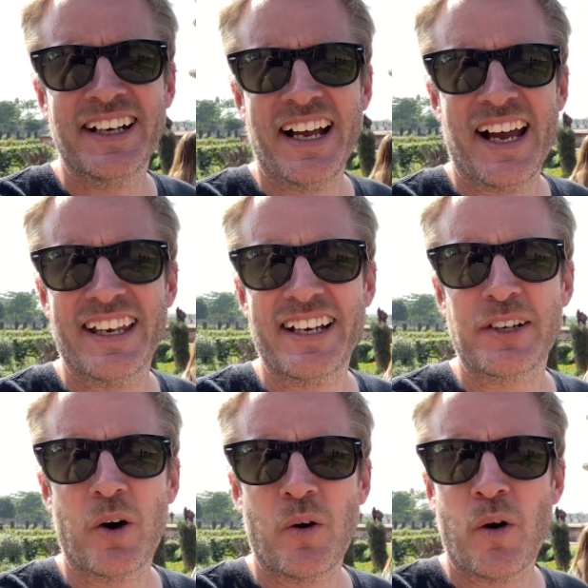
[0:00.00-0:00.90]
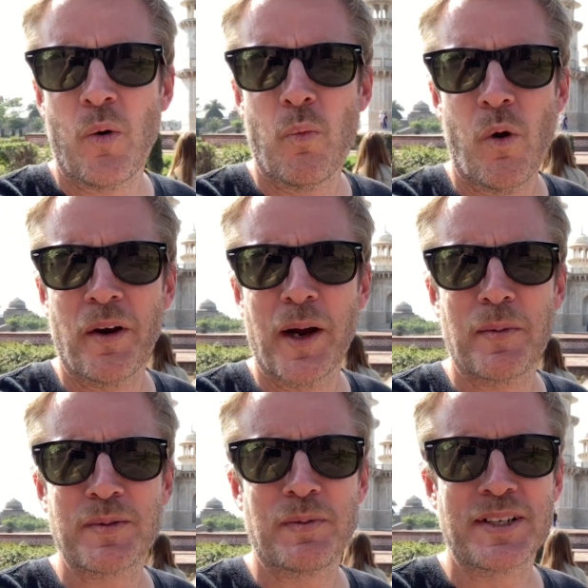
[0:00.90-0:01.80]
and then he got
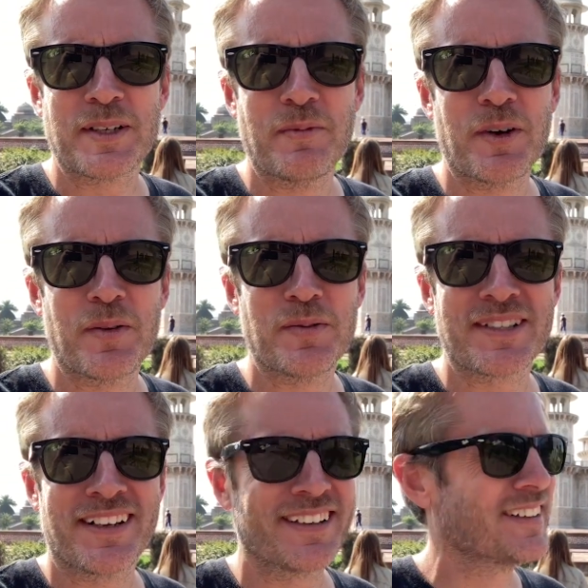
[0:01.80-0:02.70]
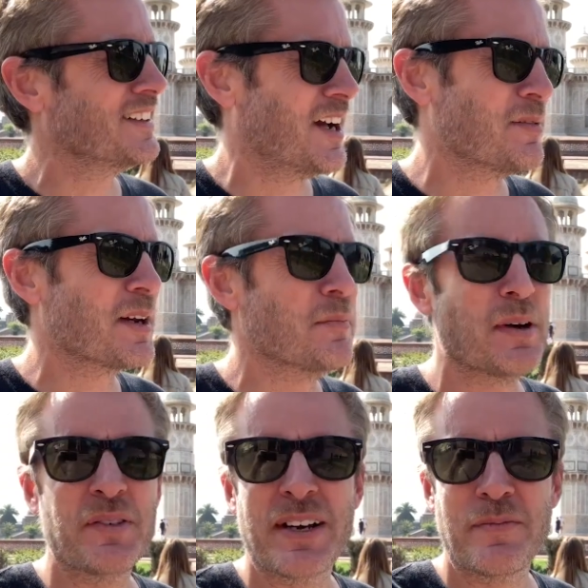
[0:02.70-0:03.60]
one-upped by someone who was like, I'm going to build
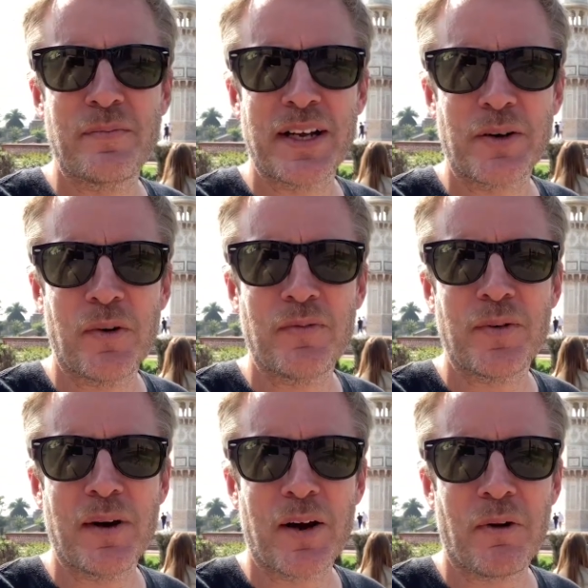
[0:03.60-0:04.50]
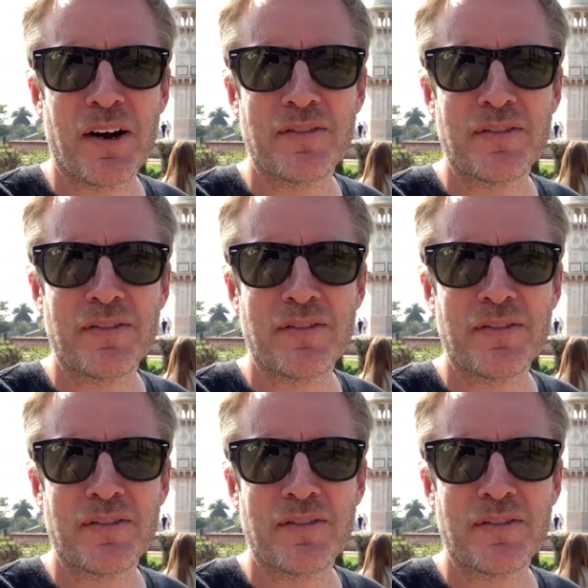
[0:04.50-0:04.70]
an even bigger one for my wife.